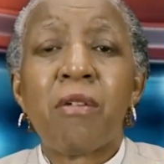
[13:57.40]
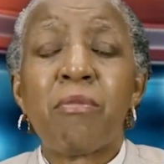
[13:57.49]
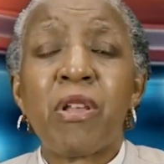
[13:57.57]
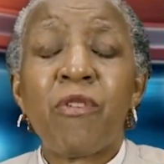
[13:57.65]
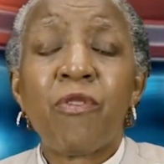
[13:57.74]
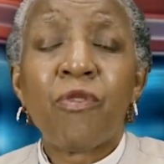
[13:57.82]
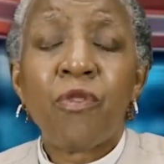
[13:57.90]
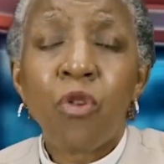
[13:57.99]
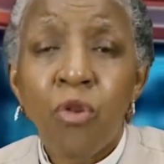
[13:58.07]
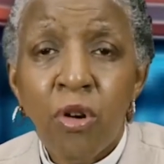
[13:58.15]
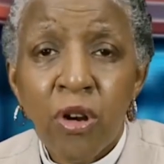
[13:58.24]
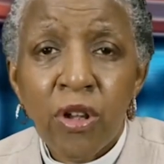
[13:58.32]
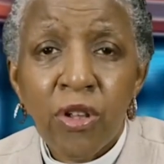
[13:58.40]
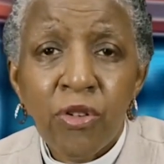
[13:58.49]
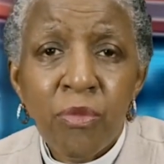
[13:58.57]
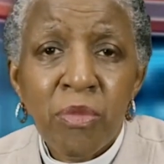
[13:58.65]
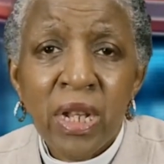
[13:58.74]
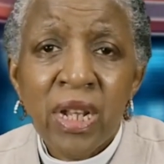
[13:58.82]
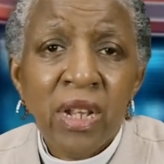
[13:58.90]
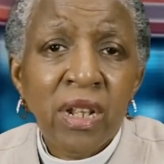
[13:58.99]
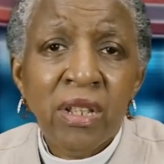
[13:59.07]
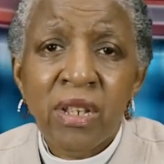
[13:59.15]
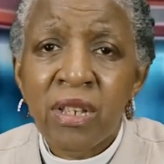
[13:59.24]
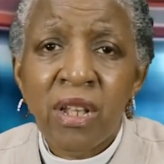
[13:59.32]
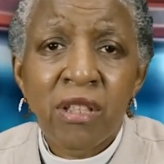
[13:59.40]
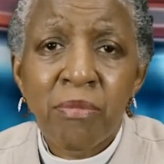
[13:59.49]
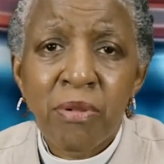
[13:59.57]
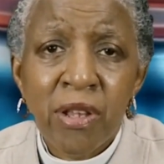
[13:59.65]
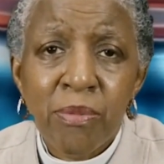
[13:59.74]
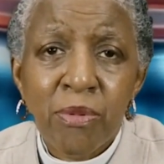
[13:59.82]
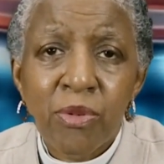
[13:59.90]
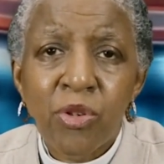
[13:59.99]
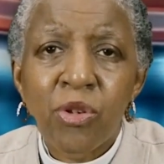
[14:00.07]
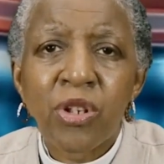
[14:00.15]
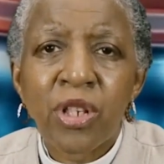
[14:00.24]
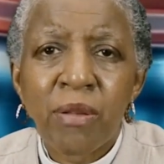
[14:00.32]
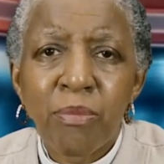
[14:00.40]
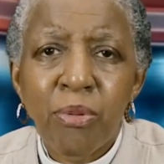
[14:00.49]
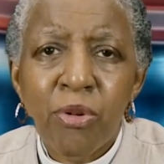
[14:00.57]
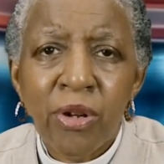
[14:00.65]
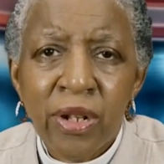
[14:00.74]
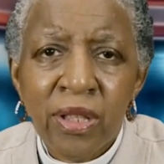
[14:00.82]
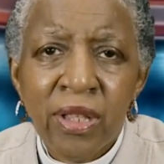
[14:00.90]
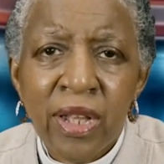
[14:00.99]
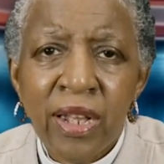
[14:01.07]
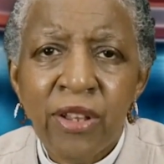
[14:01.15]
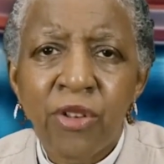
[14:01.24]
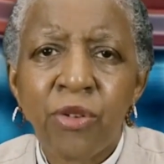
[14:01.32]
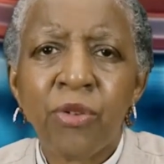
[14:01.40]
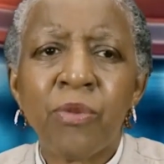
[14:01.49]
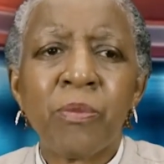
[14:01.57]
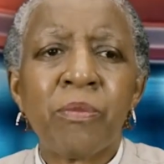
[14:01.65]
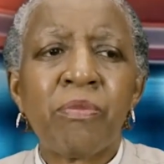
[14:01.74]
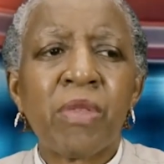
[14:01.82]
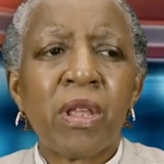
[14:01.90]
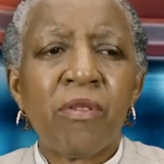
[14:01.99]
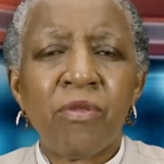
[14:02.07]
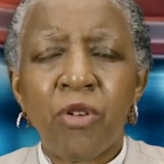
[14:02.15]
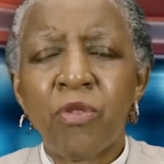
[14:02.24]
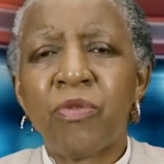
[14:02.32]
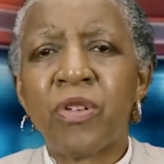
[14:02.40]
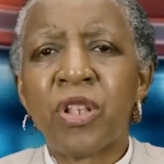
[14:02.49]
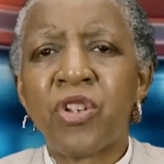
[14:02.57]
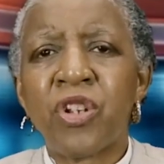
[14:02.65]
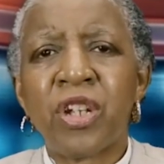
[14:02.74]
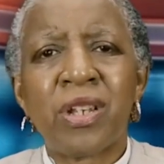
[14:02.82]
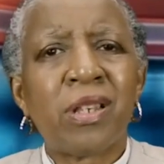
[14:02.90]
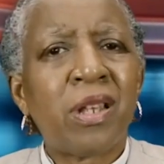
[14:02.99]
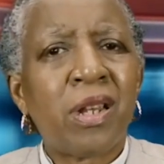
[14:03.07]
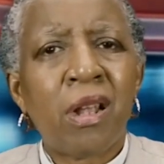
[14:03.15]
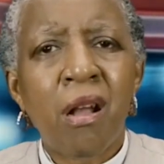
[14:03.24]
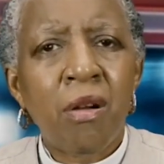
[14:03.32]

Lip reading: before you meet any of these other people. So it's important that you vote for the judges. And they're